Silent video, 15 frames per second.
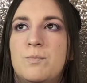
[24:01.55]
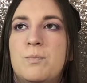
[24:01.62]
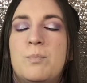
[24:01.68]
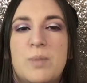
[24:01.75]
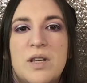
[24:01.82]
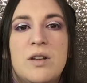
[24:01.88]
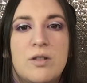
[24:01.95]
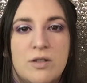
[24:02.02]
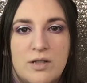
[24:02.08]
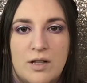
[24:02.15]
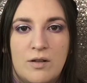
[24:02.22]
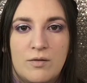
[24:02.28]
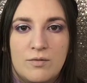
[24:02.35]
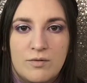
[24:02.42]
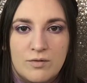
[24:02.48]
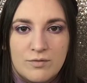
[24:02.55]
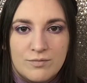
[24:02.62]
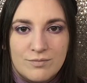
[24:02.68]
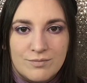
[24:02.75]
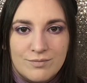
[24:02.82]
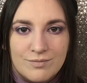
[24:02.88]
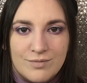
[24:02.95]
Be yourself.
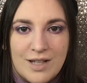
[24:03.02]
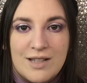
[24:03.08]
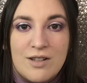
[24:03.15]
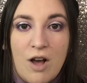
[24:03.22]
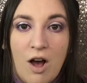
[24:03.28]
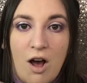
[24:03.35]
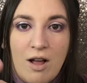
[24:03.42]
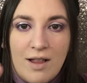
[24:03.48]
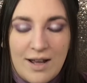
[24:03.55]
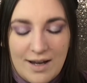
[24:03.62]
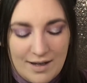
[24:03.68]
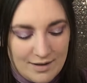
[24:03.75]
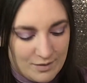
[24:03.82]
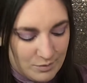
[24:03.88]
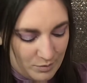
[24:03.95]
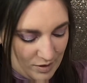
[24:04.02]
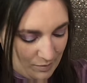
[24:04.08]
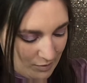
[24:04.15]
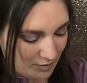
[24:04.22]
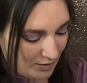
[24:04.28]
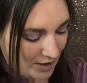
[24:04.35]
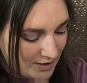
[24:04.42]
That's all I ask from
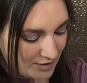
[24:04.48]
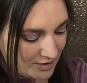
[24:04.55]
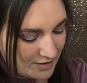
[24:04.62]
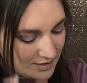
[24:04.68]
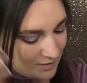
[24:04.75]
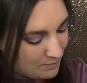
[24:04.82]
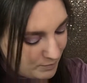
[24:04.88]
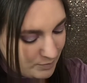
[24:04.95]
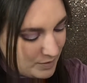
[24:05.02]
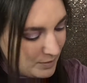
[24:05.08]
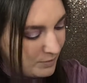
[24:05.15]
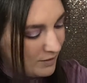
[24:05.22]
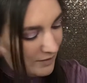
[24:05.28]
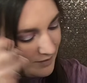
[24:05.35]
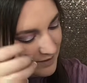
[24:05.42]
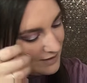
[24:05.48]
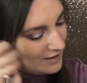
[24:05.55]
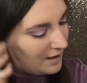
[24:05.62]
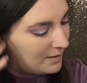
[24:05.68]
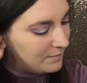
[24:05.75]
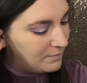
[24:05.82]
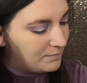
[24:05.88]
people. People have to
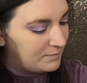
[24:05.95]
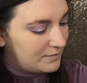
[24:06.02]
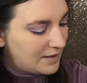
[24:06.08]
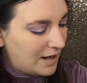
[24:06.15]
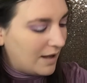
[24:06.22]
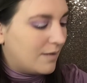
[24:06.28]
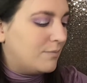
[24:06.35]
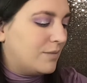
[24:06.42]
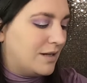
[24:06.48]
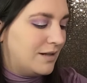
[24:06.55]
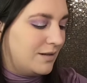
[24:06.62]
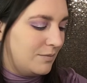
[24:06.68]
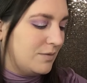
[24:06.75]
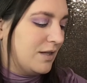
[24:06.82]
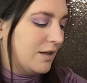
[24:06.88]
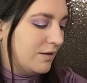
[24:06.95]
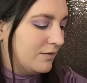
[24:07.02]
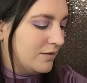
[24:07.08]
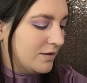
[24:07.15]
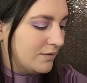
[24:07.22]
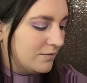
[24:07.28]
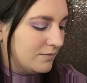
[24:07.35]
stop not being
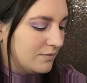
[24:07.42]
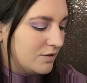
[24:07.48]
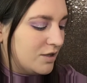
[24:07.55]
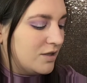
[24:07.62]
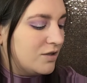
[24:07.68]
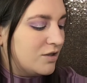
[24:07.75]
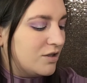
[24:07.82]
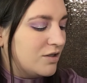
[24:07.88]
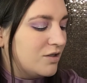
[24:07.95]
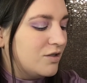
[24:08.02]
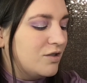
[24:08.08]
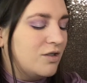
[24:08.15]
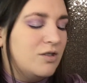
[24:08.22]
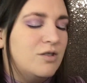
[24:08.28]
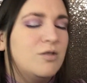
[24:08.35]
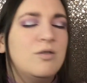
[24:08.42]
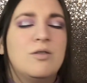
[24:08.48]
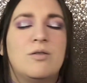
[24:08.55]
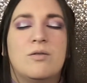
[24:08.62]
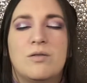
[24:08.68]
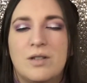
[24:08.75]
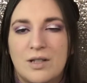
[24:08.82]
themselves. Just do your
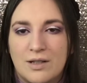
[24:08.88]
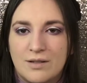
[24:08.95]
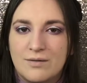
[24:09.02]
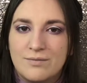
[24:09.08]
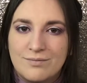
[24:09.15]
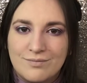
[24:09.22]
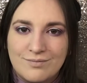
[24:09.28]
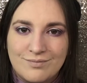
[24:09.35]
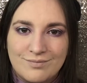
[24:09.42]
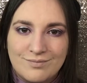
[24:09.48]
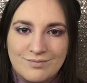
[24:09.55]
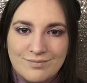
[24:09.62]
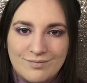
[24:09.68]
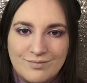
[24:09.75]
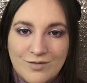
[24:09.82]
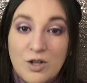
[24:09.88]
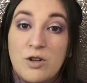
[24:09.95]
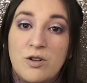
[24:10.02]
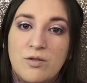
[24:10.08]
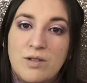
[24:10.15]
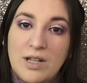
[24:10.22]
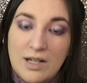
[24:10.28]
own thing. You're
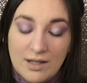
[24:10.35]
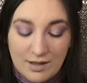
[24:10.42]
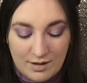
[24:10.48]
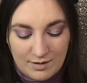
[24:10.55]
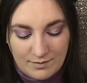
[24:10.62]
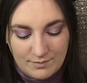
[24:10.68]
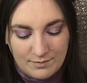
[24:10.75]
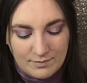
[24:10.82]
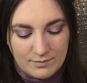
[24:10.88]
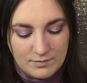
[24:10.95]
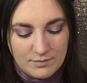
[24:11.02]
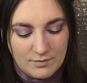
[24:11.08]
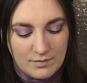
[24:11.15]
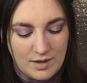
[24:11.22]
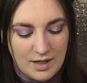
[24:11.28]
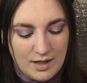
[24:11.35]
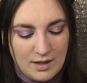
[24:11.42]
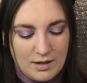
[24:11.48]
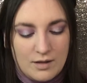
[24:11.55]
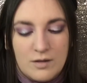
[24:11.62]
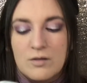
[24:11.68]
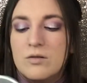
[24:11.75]
unique.
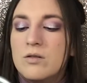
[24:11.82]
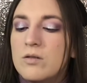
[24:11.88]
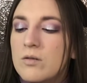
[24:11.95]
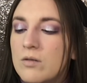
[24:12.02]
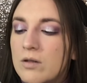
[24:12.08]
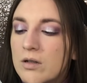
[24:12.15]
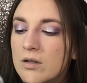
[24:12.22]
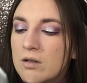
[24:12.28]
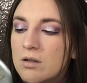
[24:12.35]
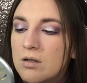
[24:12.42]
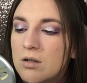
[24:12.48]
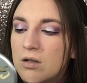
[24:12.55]
And, hold on.